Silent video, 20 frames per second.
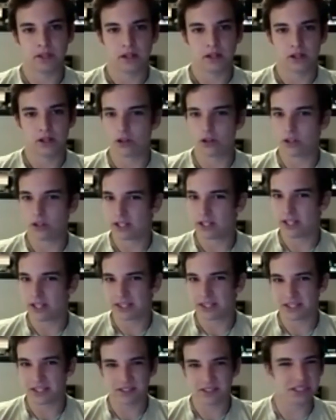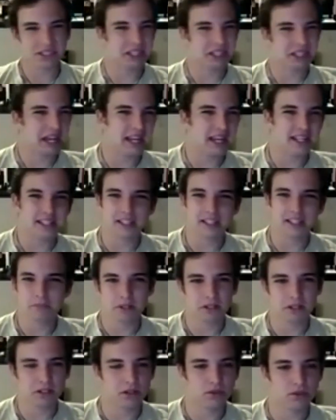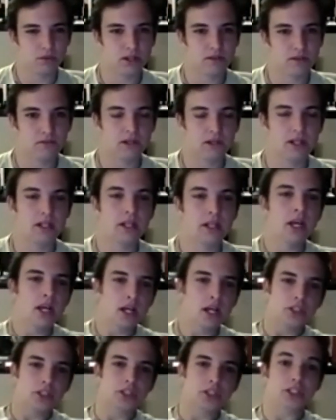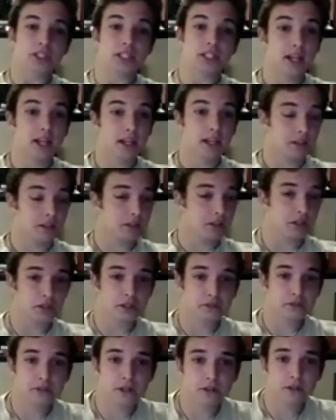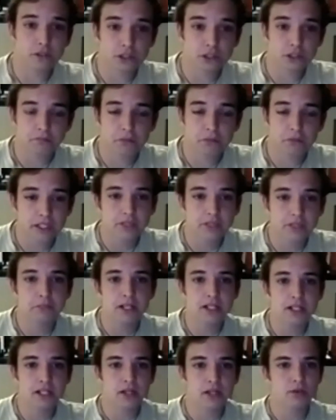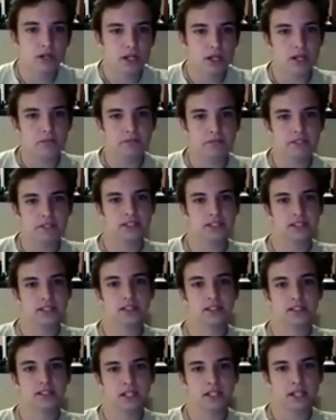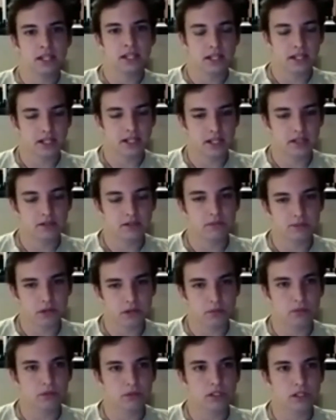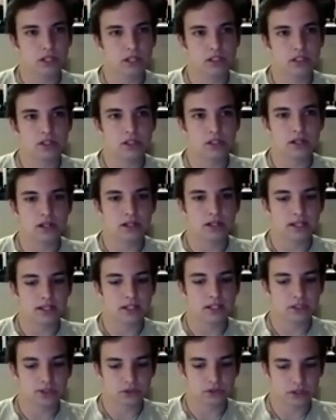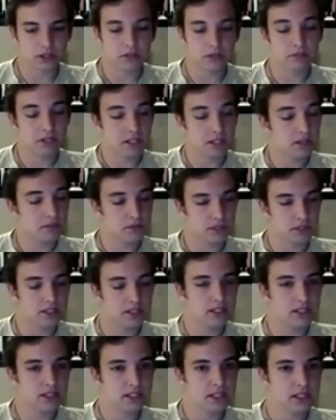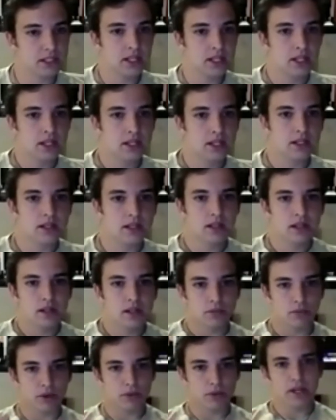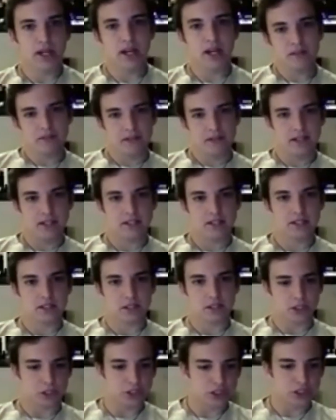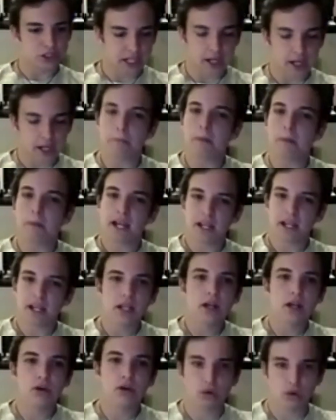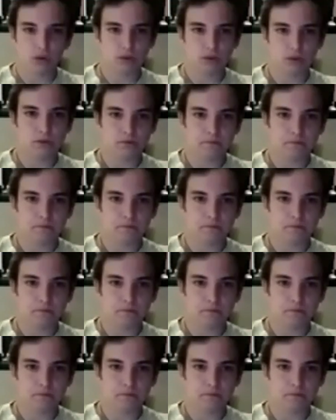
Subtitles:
Currently, I think there's like 18 million or whatever. And just like, you know, the Federal Reserve prints money, what happens is, and I will try to not get too complicated with this, what we have is, you know, just like mining gold,